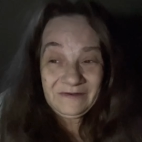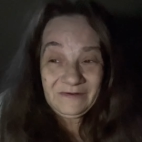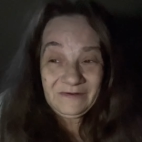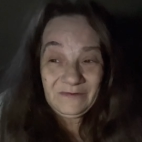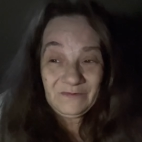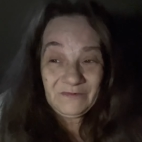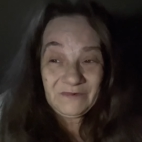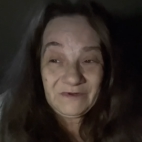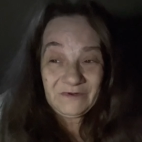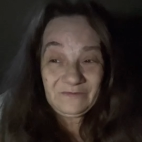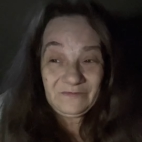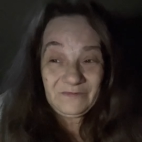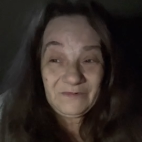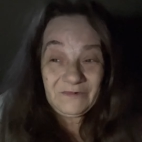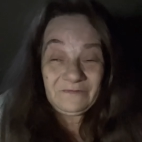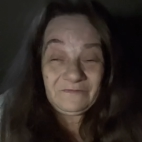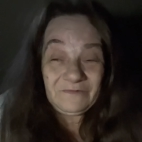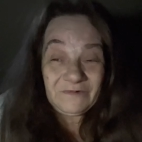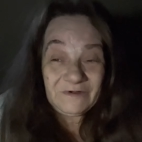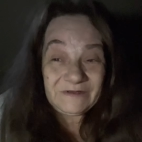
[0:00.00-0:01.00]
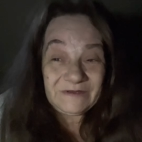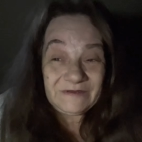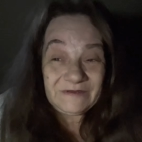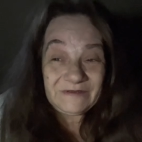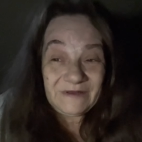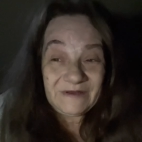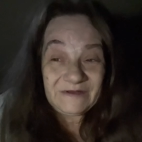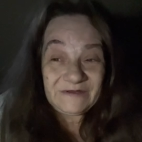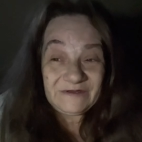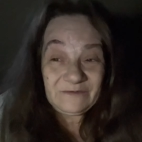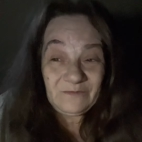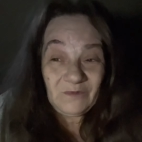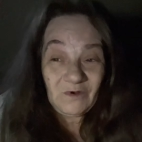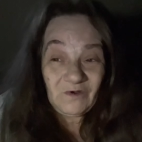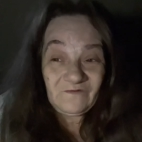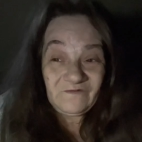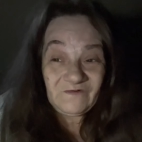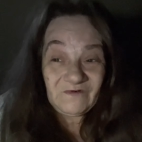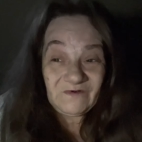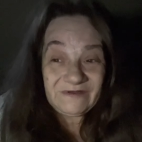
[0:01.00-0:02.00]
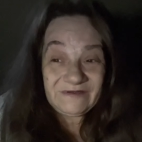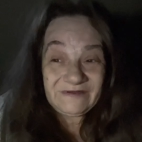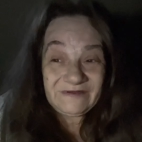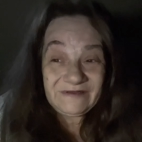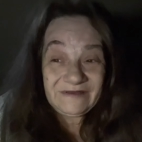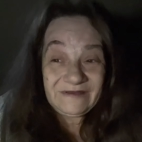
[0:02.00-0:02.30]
We we really liked Smallfoot.